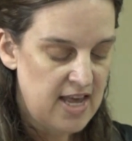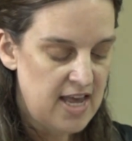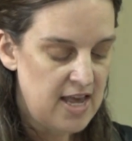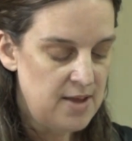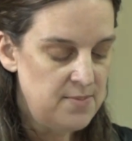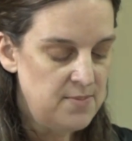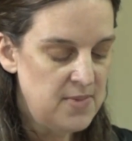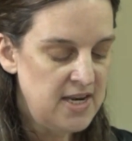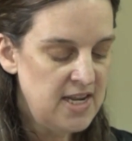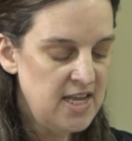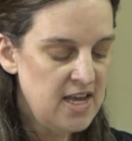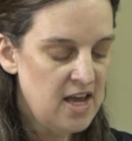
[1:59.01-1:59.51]

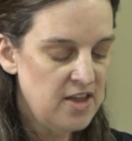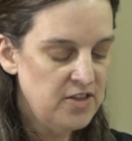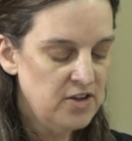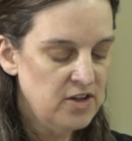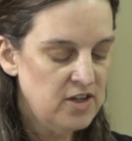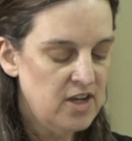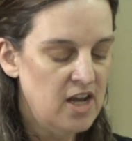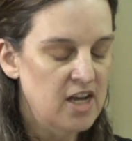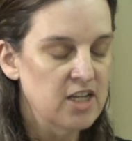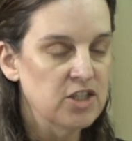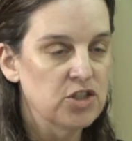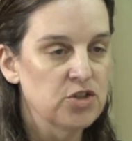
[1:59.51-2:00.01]
In many other
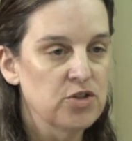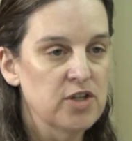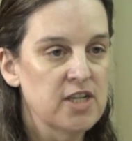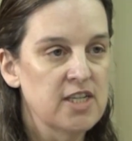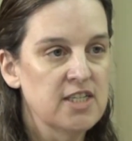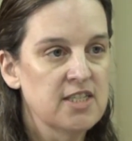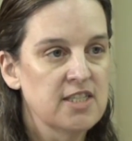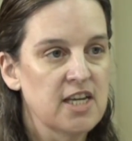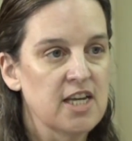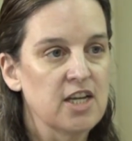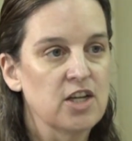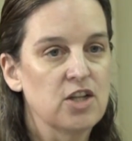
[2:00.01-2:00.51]

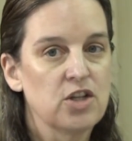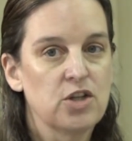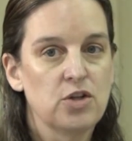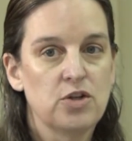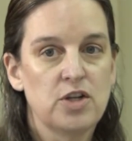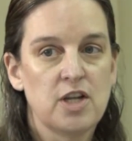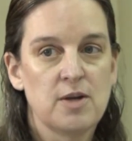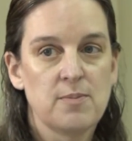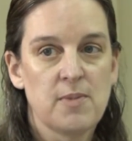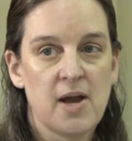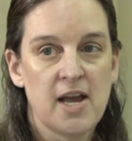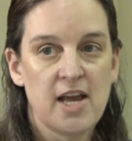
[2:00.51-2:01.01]
countries,
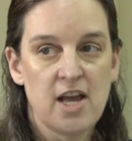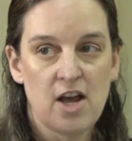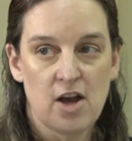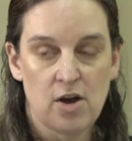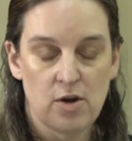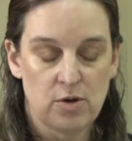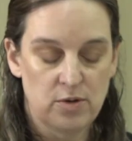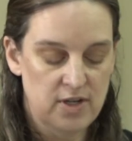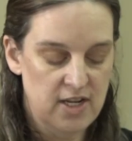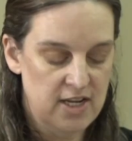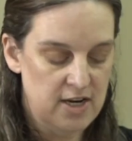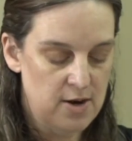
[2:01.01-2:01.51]
including my
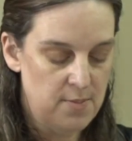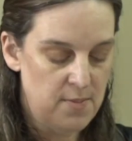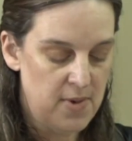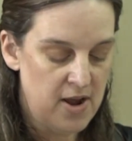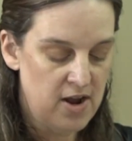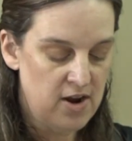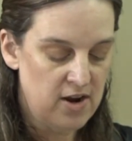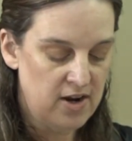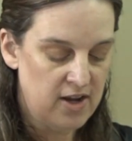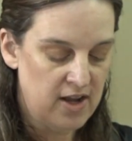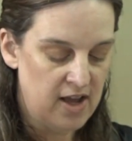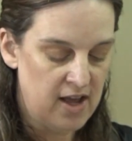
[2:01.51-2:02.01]
own in
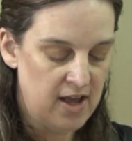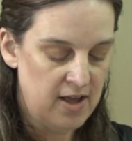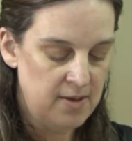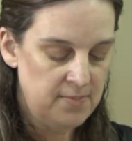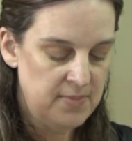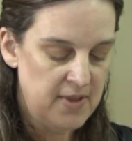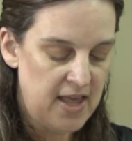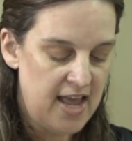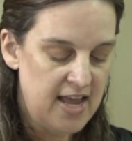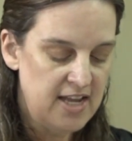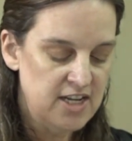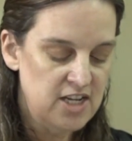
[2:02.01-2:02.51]
America
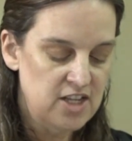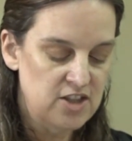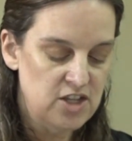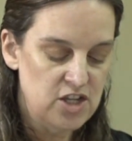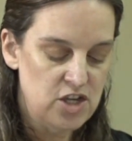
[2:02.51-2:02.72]
and in